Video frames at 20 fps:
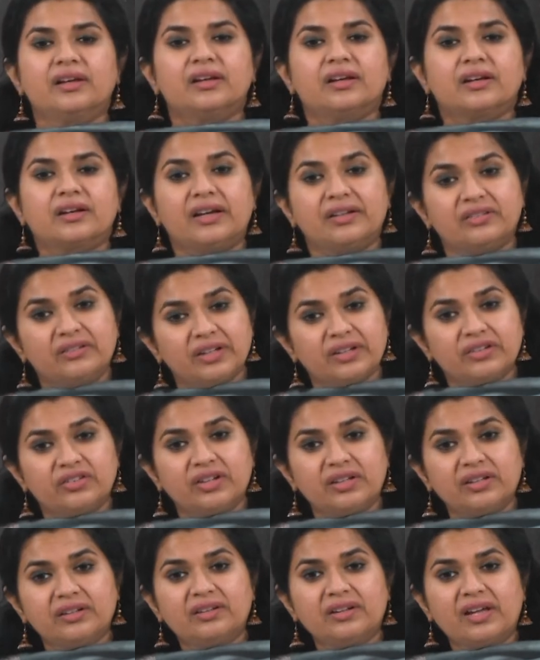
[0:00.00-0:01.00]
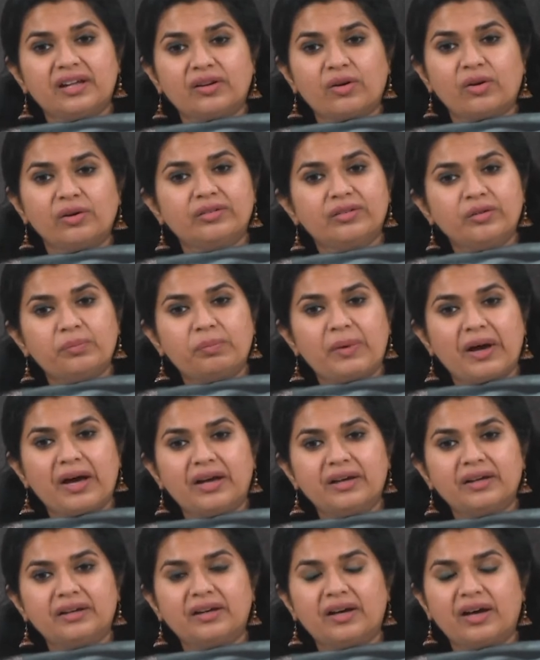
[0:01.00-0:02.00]
Conjunctions are
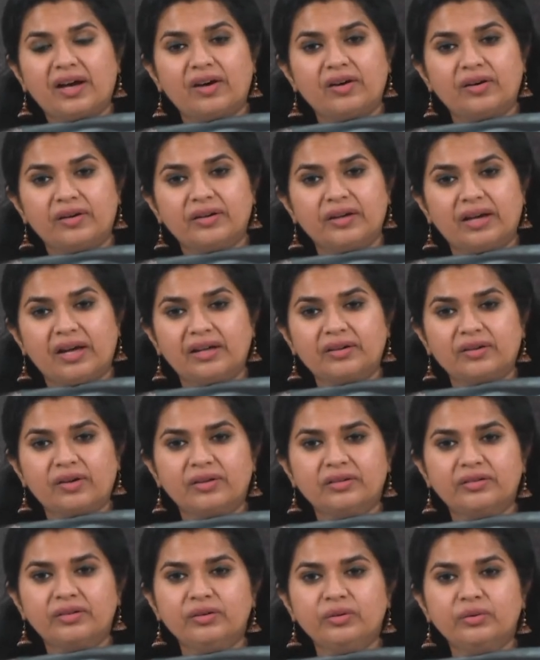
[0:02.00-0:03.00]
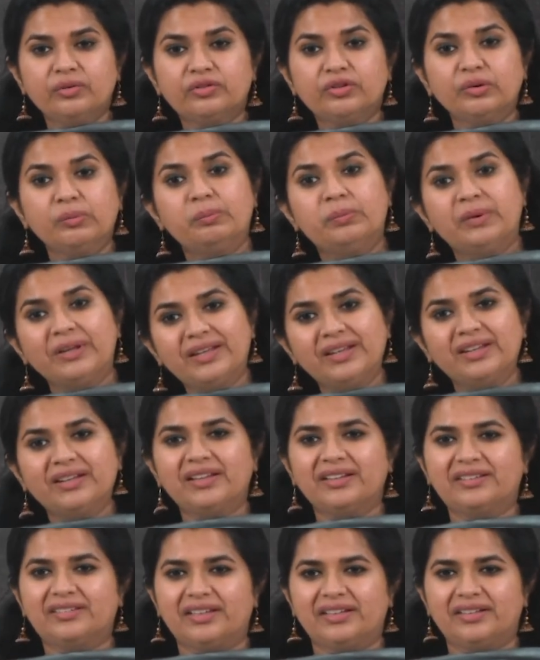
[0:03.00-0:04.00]
also used to begin
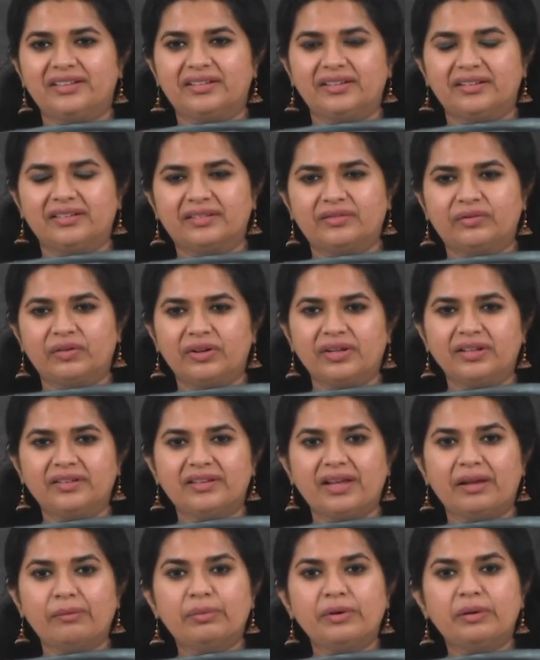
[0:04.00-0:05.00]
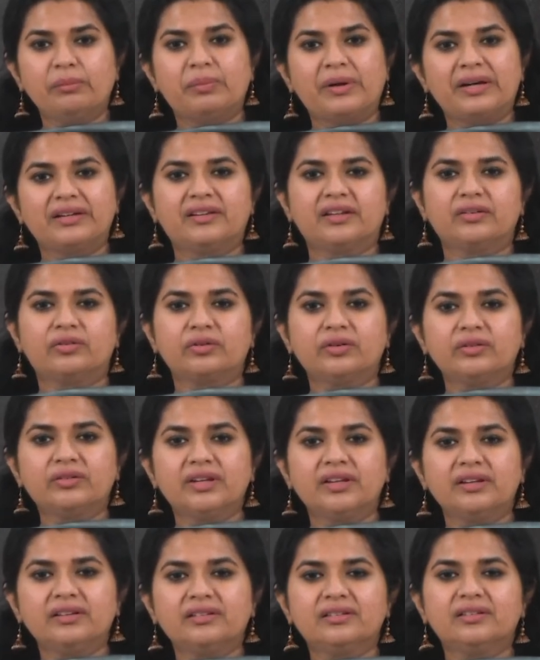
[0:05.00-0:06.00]
a sentence. For example, but the truth
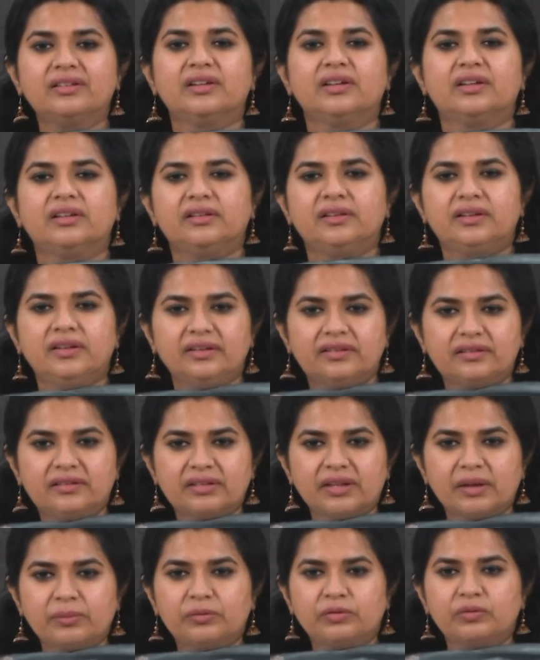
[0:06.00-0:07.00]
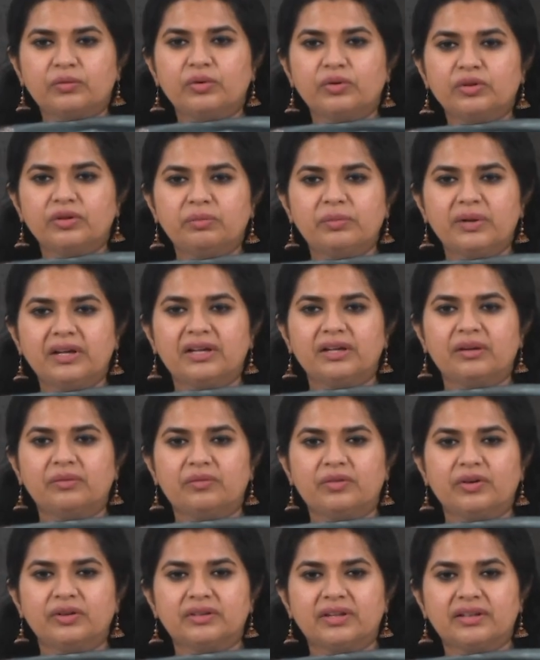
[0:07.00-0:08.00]
is, these steps will not make up
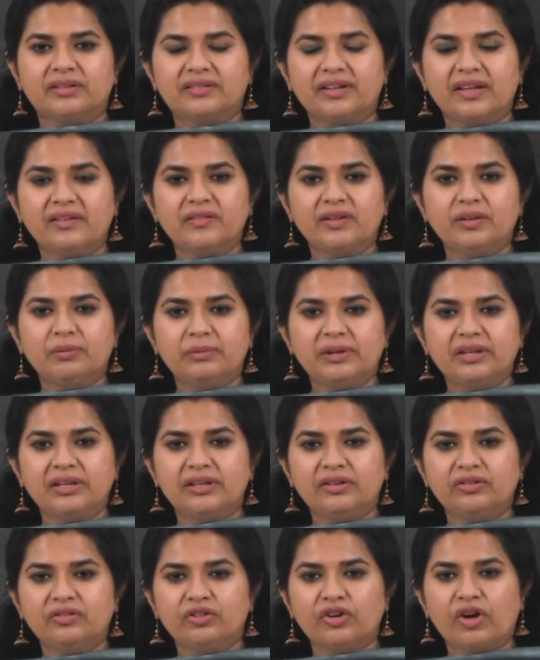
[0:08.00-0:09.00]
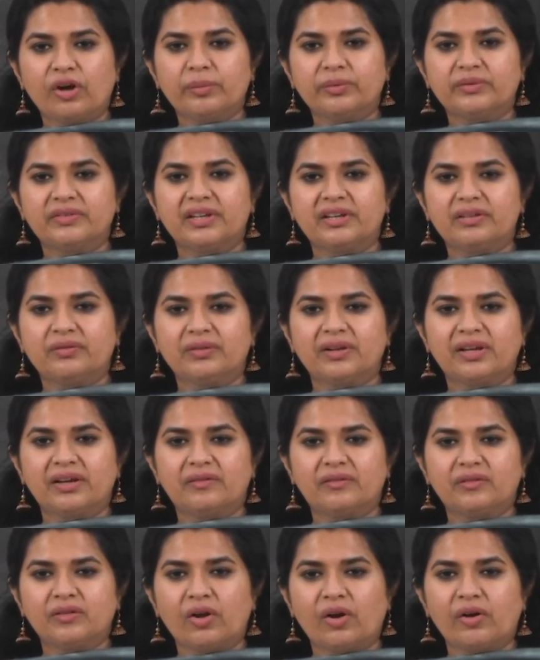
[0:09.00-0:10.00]
for the 7 million jobs that we have
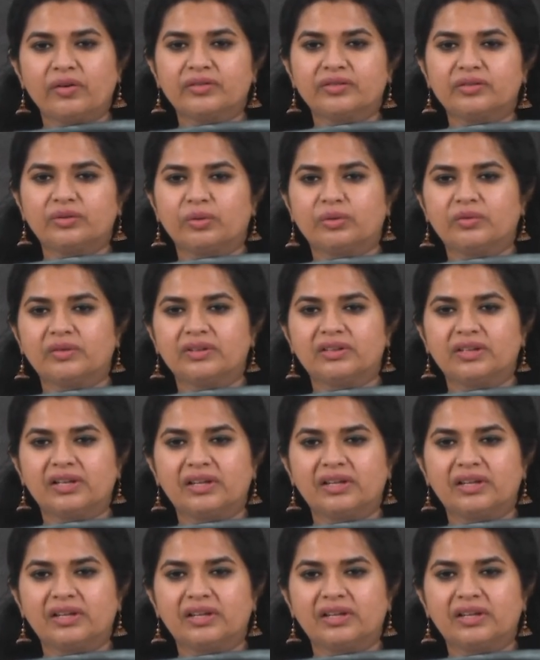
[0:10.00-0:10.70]
lost over the